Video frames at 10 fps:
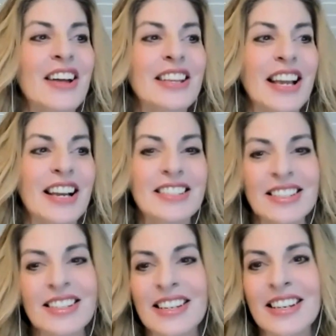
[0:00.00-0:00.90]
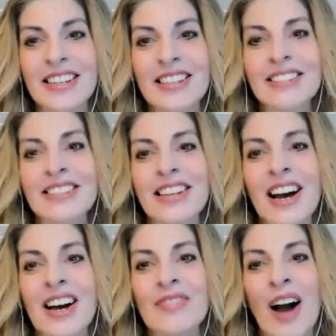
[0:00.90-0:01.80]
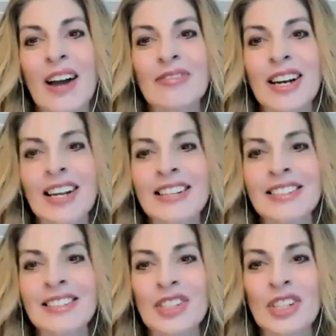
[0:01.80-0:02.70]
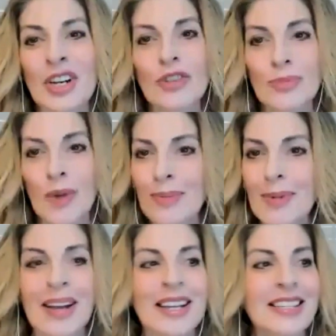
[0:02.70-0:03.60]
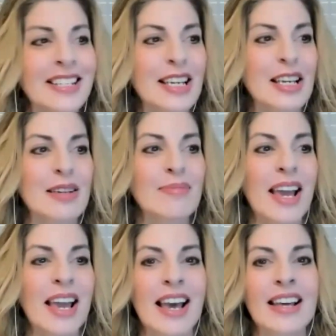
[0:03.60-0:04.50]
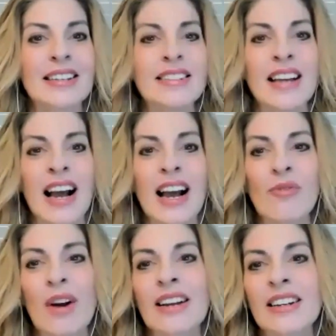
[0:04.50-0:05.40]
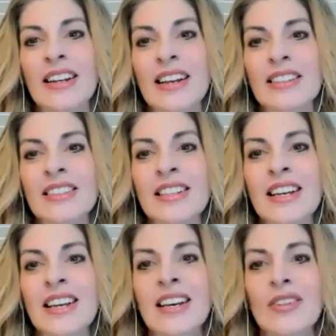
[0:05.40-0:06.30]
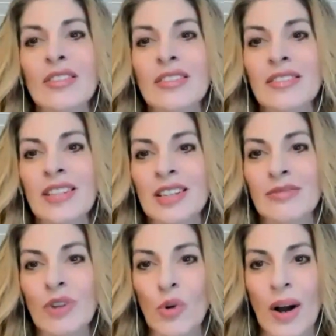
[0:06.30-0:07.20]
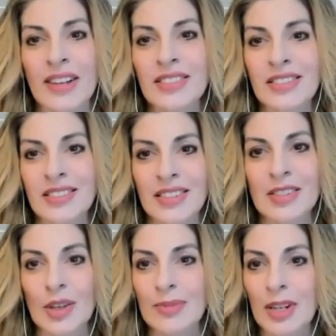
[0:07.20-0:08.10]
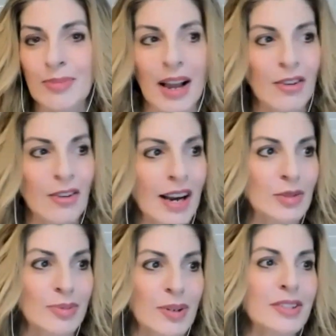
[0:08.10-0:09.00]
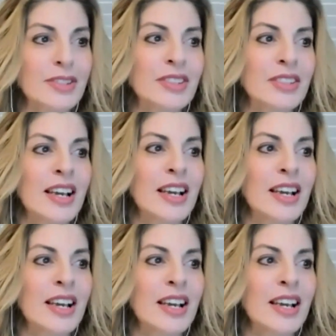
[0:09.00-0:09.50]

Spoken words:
the idea is I've got a small but mighty team, and I want to connect the requests to the subject matter experts.